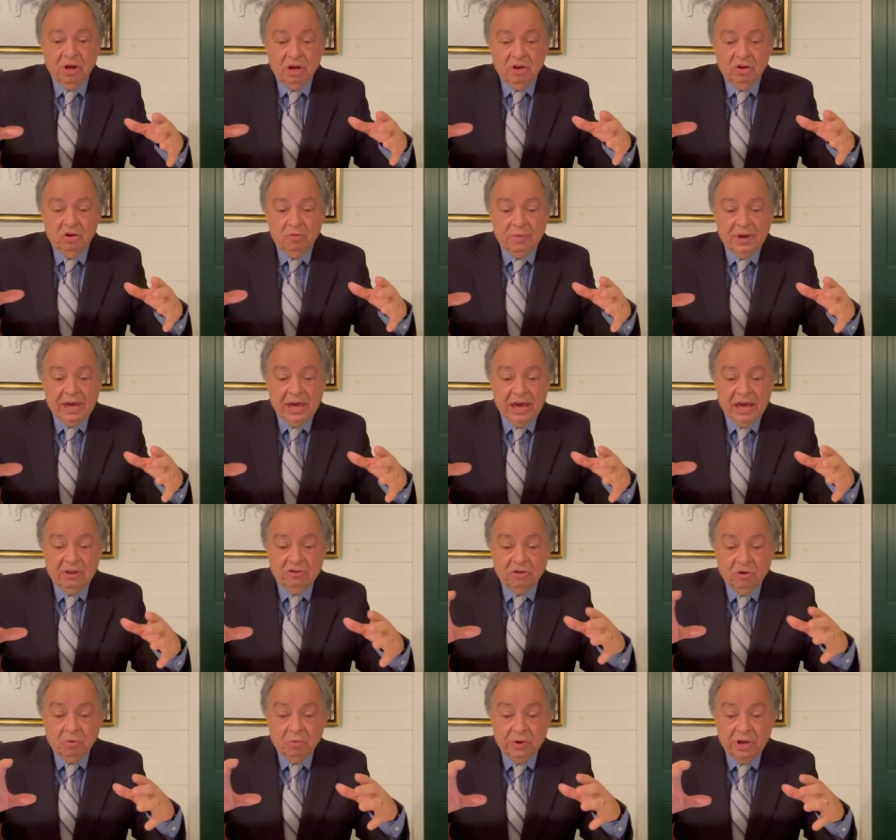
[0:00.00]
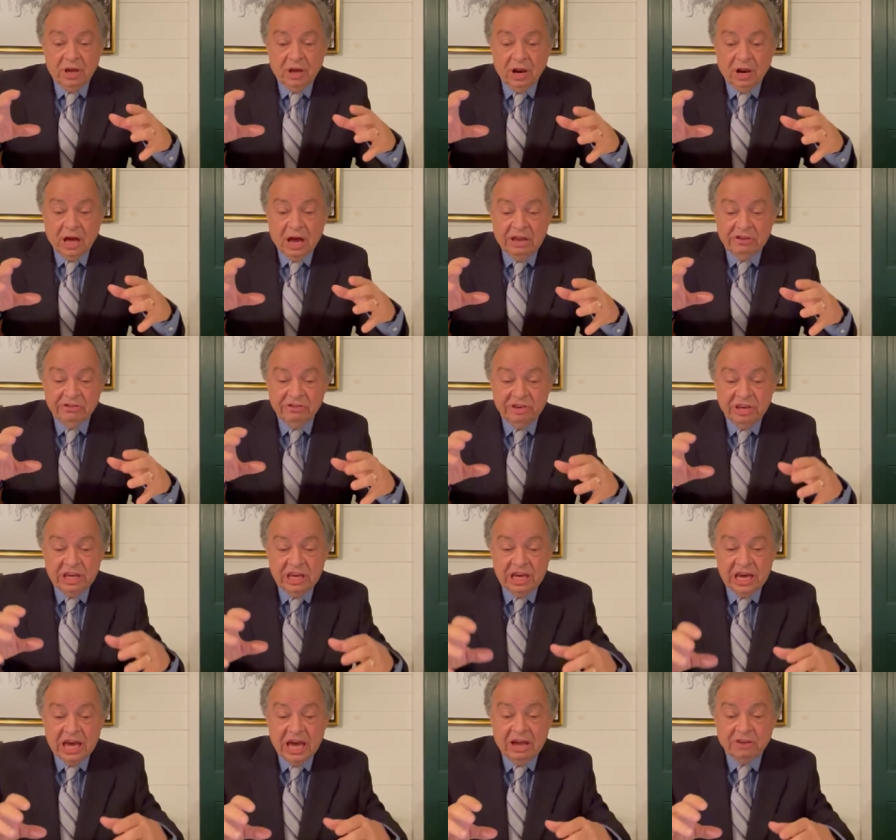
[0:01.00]
you began to realize,
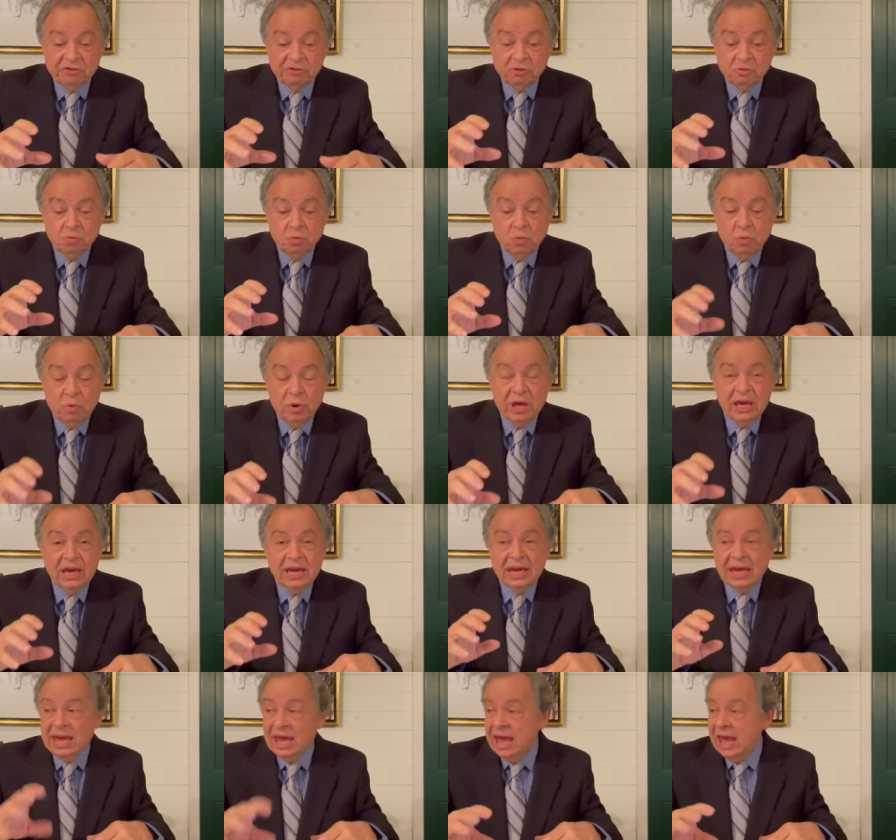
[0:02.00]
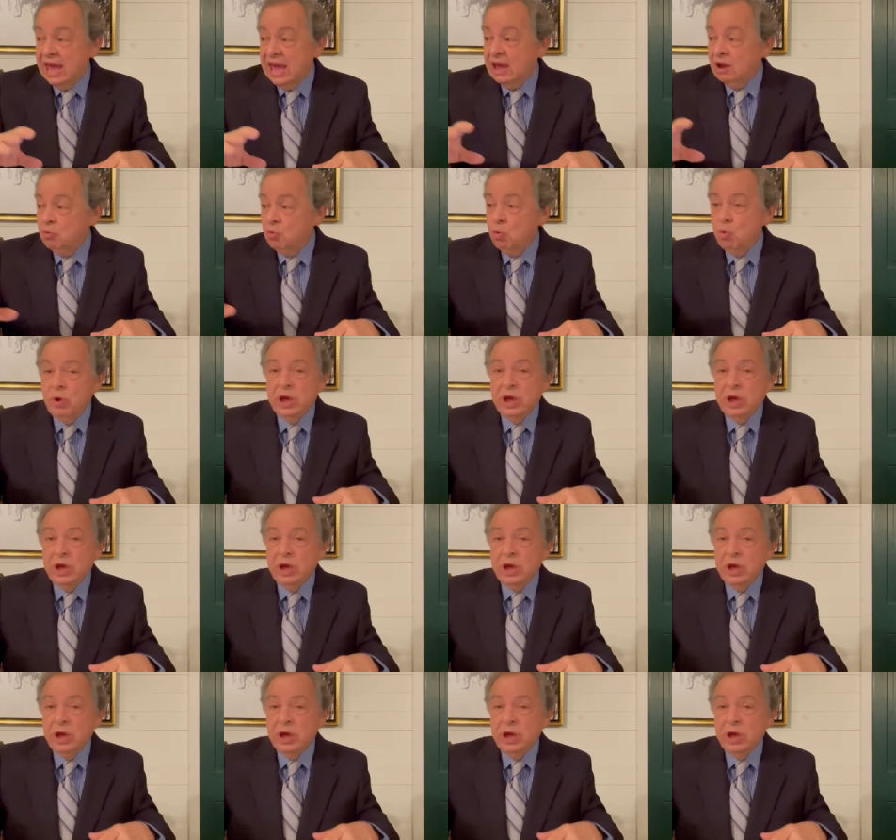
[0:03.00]
yes, we can.